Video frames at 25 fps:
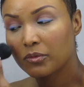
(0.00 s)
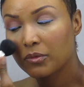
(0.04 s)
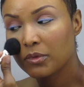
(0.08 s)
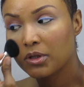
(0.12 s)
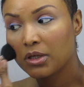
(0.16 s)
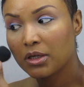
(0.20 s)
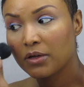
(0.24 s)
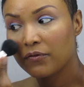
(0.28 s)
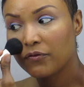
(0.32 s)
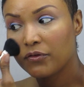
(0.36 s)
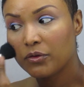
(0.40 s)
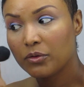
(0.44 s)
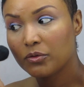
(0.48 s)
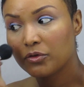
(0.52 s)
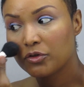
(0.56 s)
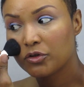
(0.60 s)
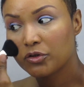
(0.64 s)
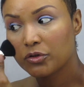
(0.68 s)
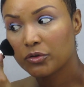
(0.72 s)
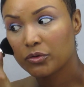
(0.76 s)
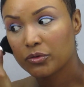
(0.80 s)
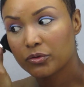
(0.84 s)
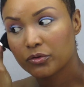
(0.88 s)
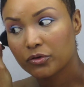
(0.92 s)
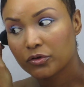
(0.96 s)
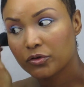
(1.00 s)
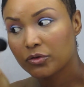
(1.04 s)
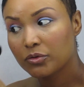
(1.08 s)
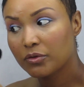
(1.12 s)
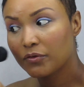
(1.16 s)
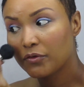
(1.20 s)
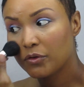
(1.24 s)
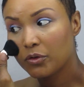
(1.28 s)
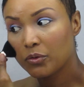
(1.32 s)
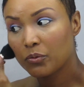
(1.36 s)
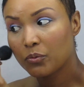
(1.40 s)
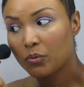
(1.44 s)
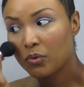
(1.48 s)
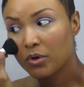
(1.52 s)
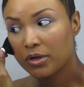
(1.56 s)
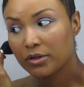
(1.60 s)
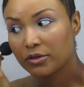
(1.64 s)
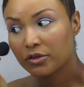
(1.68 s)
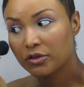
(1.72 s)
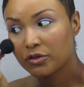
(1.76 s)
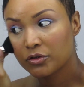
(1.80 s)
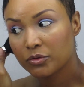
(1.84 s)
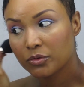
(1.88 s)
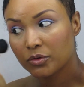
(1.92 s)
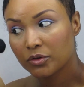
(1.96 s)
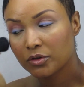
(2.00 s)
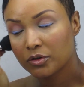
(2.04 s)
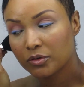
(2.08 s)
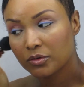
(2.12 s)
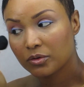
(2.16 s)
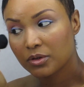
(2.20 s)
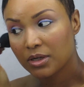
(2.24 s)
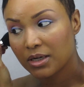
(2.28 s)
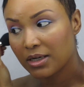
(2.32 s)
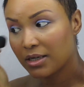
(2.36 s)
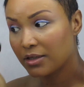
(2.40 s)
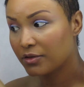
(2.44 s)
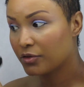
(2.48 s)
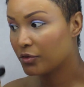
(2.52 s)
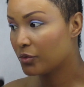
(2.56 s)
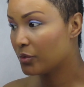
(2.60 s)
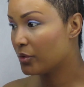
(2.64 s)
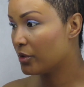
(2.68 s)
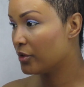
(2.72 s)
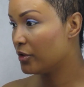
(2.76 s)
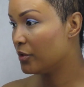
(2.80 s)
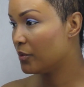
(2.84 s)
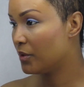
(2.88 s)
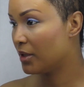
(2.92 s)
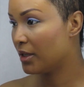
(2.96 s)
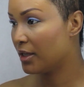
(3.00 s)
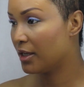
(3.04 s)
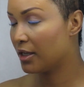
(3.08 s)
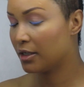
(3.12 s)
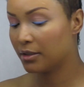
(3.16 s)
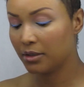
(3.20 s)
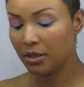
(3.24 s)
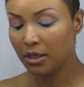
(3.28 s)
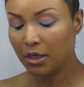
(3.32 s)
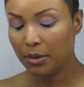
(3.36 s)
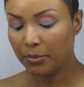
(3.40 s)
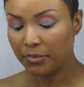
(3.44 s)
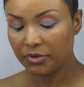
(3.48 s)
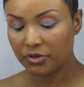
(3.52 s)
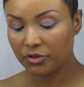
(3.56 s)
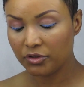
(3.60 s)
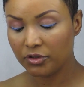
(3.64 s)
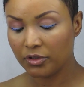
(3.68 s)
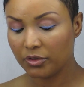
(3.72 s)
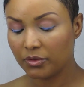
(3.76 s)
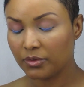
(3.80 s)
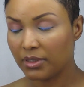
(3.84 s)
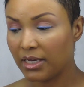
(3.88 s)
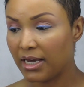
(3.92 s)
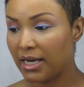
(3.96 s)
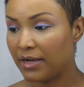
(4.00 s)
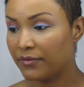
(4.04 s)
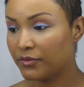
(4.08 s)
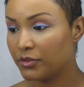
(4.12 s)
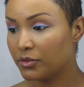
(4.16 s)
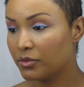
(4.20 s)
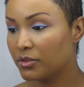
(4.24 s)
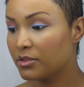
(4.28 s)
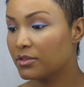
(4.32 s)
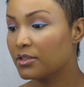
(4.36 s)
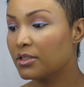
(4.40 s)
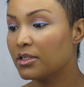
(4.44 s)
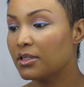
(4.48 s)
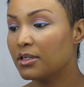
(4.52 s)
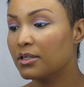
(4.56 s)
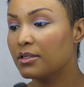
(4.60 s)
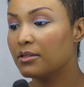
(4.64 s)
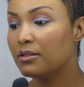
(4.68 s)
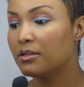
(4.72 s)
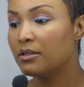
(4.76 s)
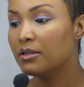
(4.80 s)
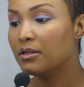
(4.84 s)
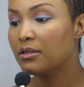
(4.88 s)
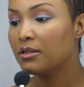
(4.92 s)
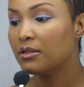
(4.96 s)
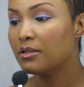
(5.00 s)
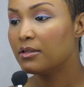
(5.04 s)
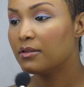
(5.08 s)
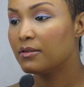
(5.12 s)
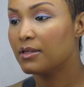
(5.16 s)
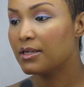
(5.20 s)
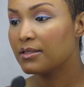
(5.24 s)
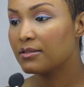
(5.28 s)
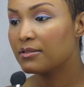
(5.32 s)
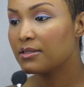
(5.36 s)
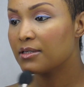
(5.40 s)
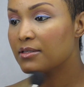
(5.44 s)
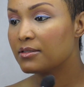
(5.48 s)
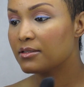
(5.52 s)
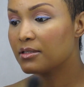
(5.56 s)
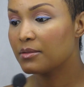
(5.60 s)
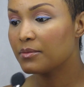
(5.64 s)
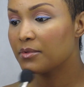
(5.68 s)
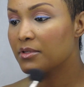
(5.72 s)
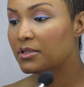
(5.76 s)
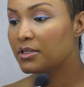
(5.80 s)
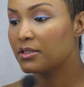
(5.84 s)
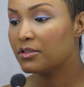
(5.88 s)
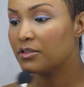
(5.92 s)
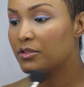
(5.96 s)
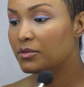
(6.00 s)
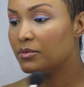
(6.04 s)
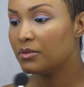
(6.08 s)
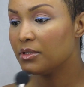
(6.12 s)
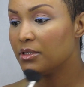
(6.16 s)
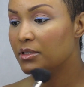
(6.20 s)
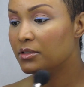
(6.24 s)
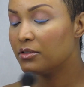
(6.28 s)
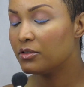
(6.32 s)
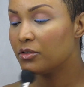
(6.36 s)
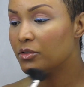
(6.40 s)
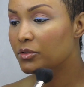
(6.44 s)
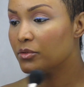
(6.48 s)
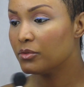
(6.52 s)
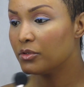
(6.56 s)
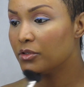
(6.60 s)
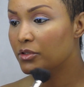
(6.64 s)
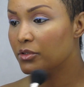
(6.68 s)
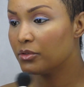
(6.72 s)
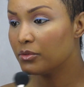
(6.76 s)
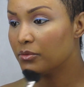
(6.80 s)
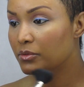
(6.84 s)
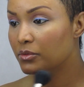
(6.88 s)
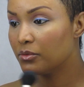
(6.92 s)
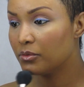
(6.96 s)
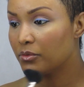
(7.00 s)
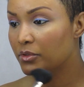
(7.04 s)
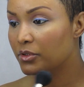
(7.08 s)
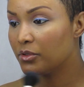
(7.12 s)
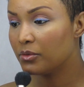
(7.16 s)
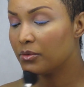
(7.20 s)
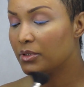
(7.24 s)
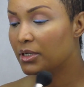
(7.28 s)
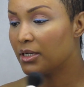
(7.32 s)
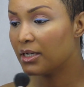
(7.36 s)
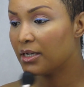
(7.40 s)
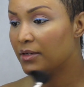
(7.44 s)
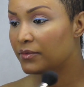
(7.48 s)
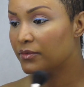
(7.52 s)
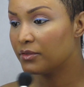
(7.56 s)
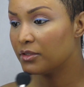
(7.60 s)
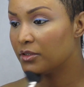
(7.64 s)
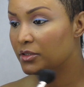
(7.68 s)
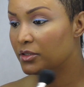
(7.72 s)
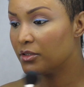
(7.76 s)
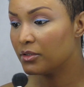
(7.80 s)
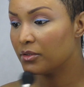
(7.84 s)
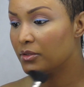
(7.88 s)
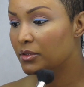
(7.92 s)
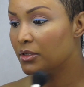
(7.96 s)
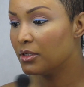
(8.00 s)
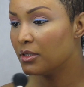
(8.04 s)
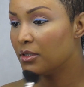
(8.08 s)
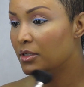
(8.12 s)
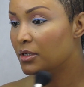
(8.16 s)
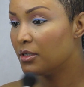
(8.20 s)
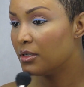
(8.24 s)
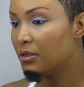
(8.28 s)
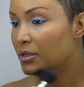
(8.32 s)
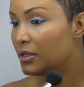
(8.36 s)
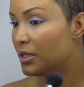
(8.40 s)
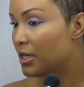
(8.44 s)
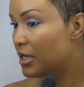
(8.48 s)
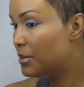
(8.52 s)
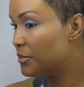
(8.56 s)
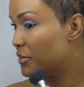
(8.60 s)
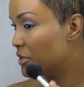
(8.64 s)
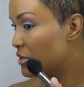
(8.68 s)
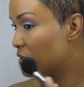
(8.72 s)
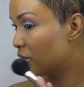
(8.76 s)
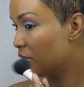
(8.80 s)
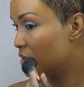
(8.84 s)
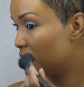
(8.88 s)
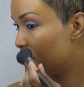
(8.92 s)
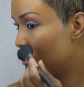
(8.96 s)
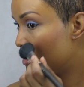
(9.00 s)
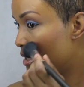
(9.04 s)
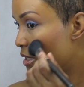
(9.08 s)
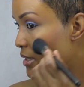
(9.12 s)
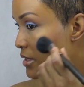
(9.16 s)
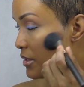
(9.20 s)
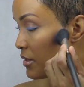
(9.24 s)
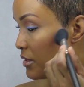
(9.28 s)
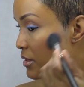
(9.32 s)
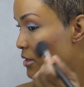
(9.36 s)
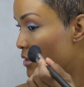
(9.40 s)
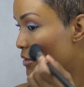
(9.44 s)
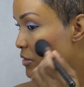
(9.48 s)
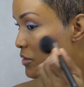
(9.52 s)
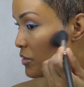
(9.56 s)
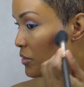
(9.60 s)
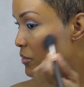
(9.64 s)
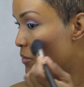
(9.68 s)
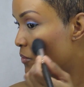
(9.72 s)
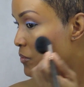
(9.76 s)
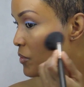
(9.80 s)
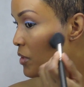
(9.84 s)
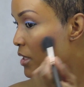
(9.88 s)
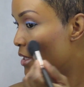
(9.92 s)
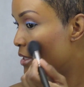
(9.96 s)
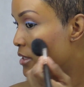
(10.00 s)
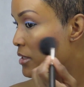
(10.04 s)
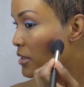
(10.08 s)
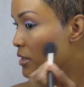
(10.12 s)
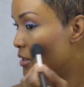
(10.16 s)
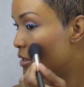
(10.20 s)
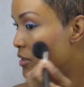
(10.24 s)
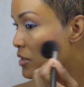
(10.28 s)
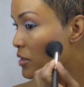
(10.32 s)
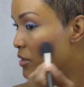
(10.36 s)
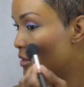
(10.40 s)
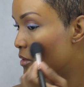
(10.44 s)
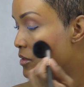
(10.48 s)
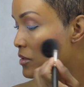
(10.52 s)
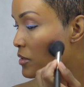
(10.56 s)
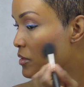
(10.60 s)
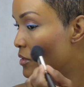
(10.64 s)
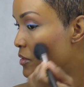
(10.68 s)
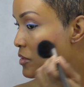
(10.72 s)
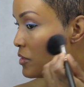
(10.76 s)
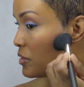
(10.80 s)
If you choose to, if you want to do a little contour, you can, but you don't have to because, again, that's not something that you need to do or you have to do. I'm just going to take this right in here.